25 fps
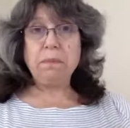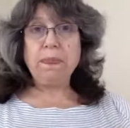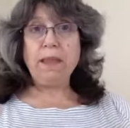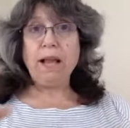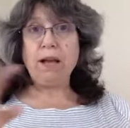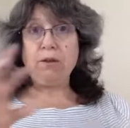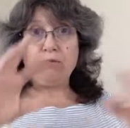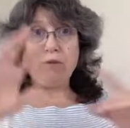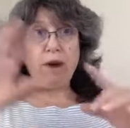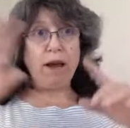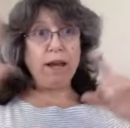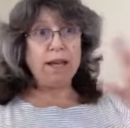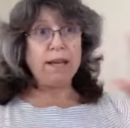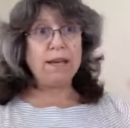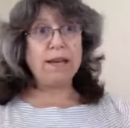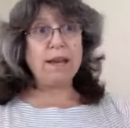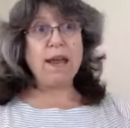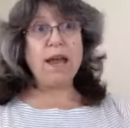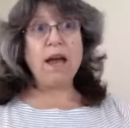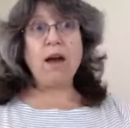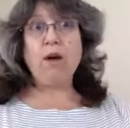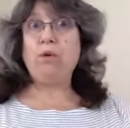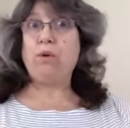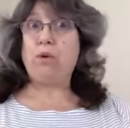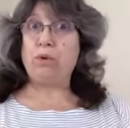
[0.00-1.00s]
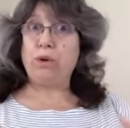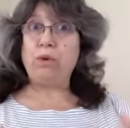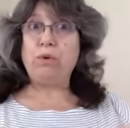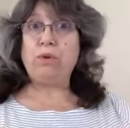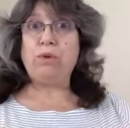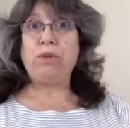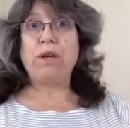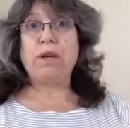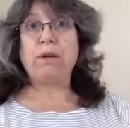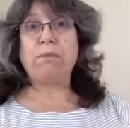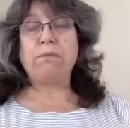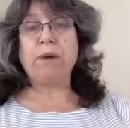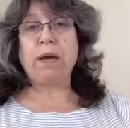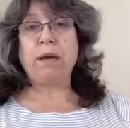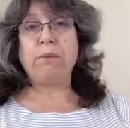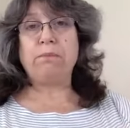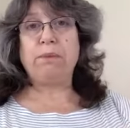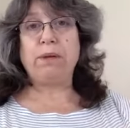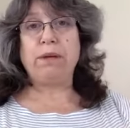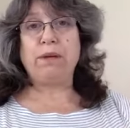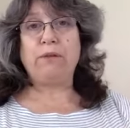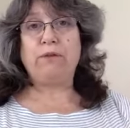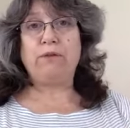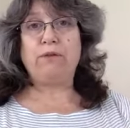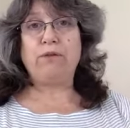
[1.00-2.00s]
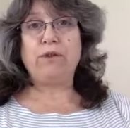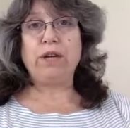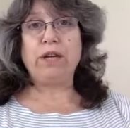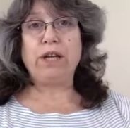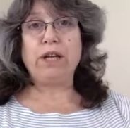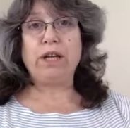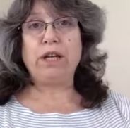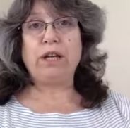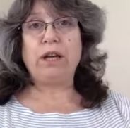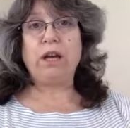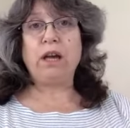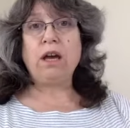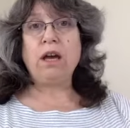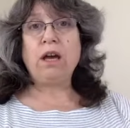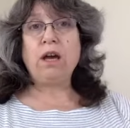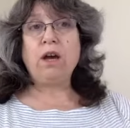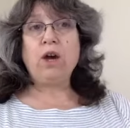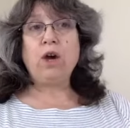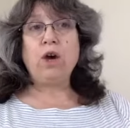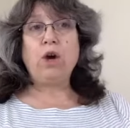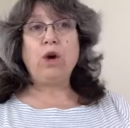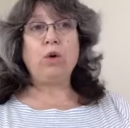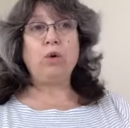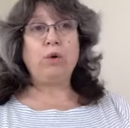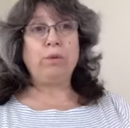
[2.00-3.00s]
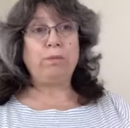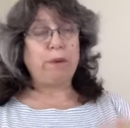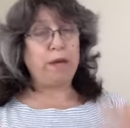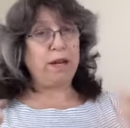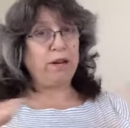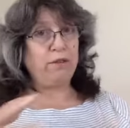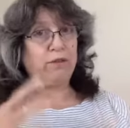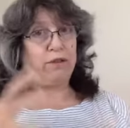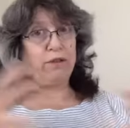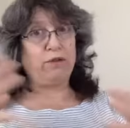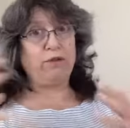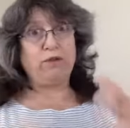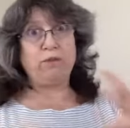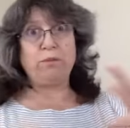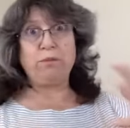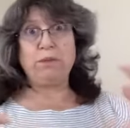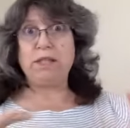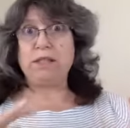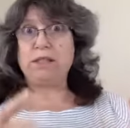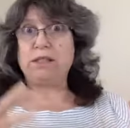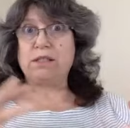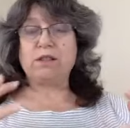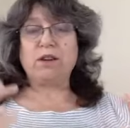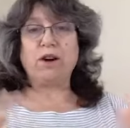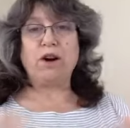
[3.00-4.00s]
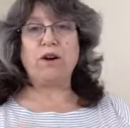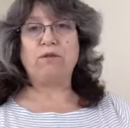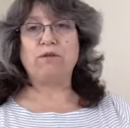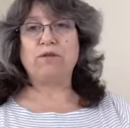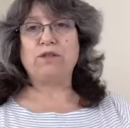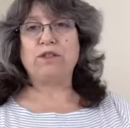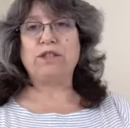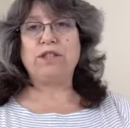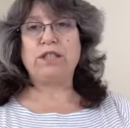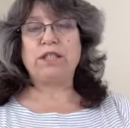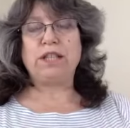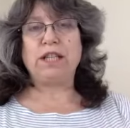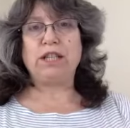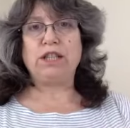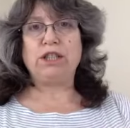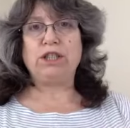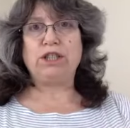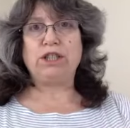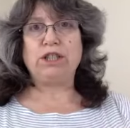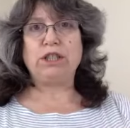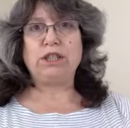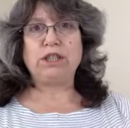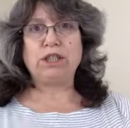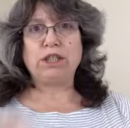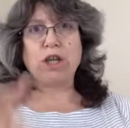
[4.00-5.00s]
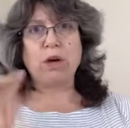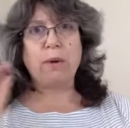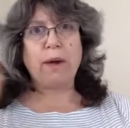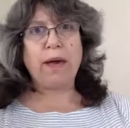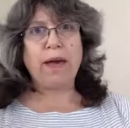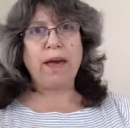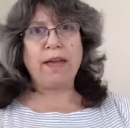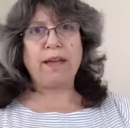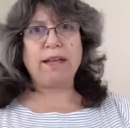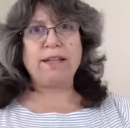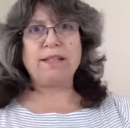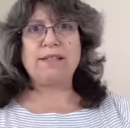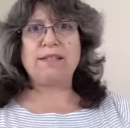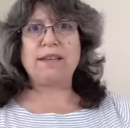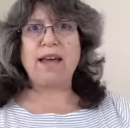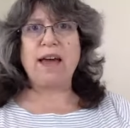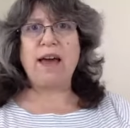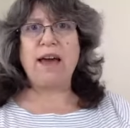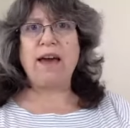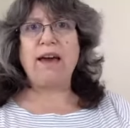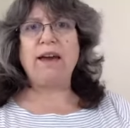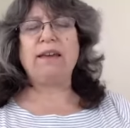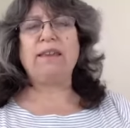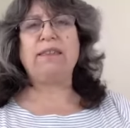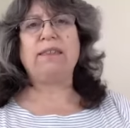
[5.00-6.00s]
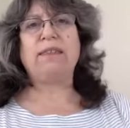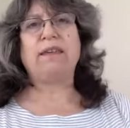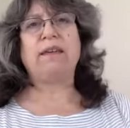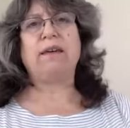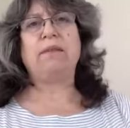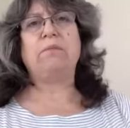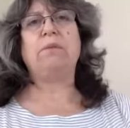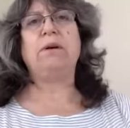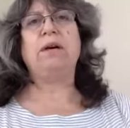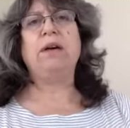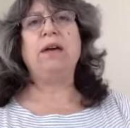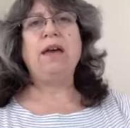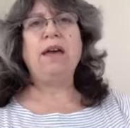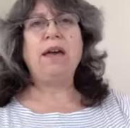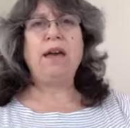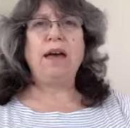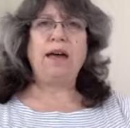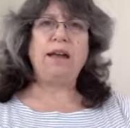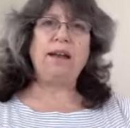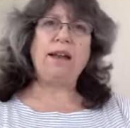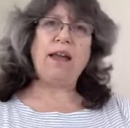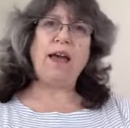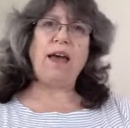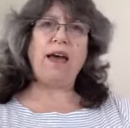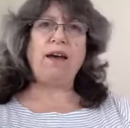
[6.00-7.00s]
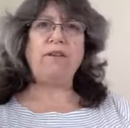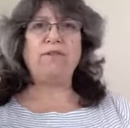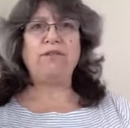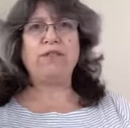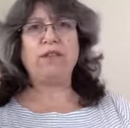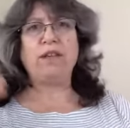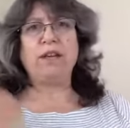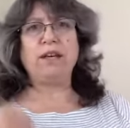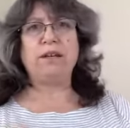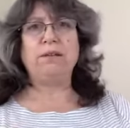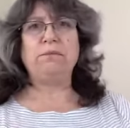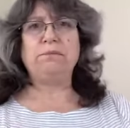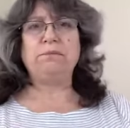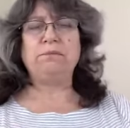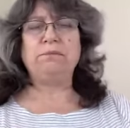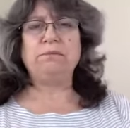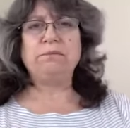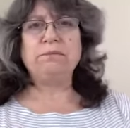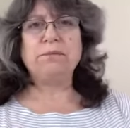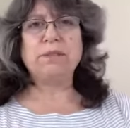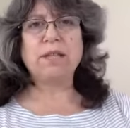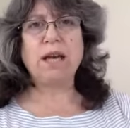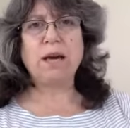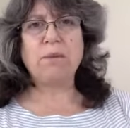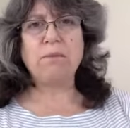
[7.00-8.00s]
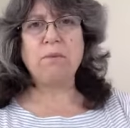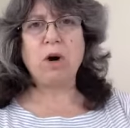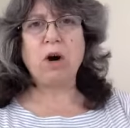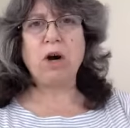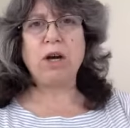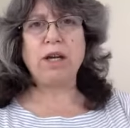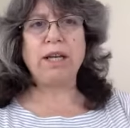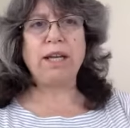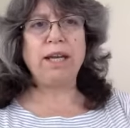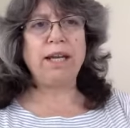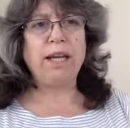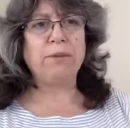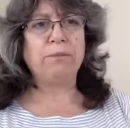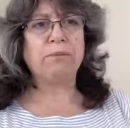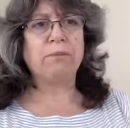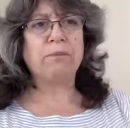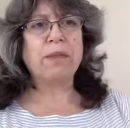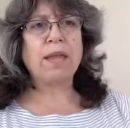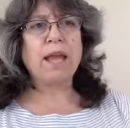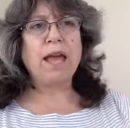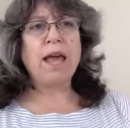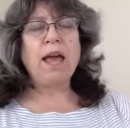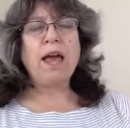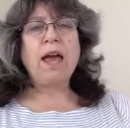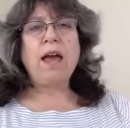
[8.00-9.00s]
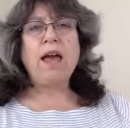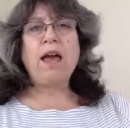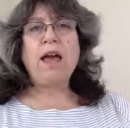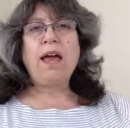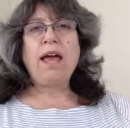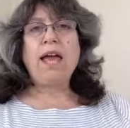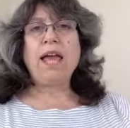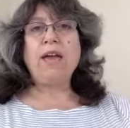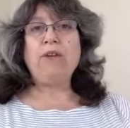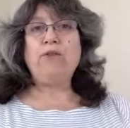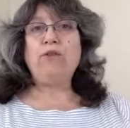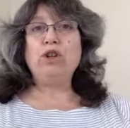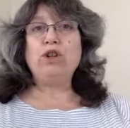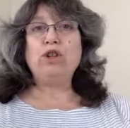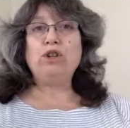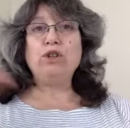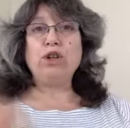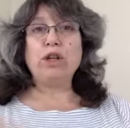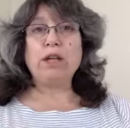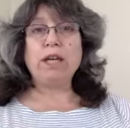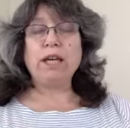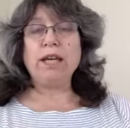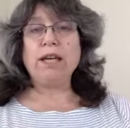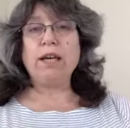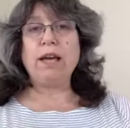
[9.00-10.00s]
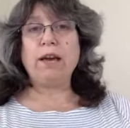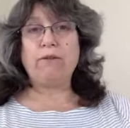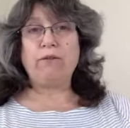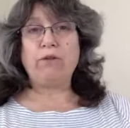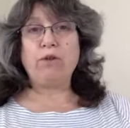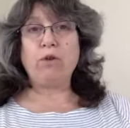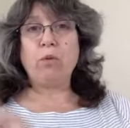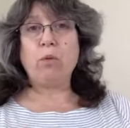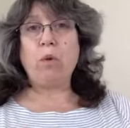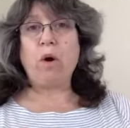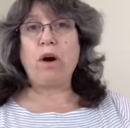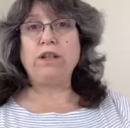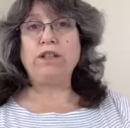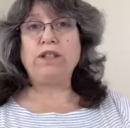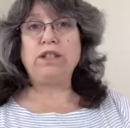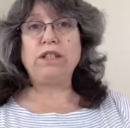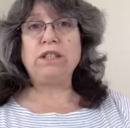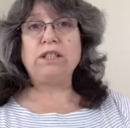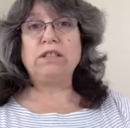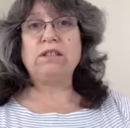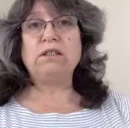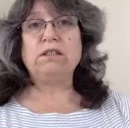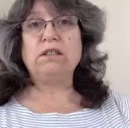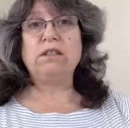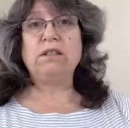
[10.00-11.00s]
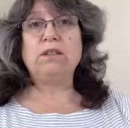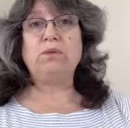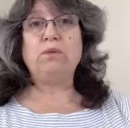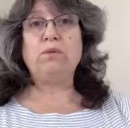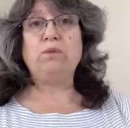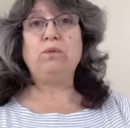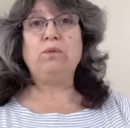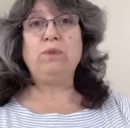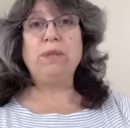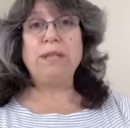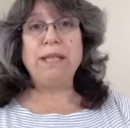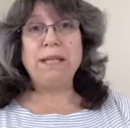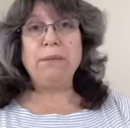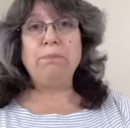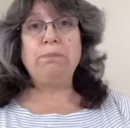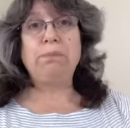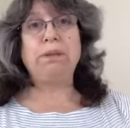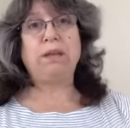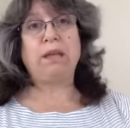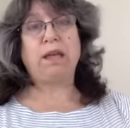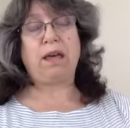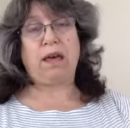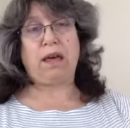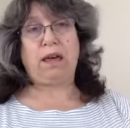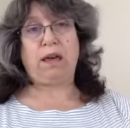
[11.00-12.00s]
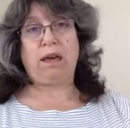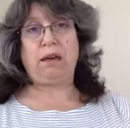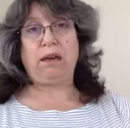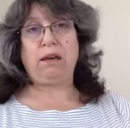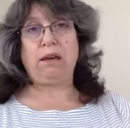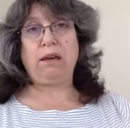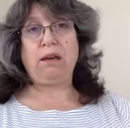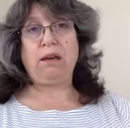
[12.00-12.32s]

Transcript: right now who you think might be free who would benefit from these conversations, go ahead and tag them and have them come on in. If you're looking, if you're watching this on a replay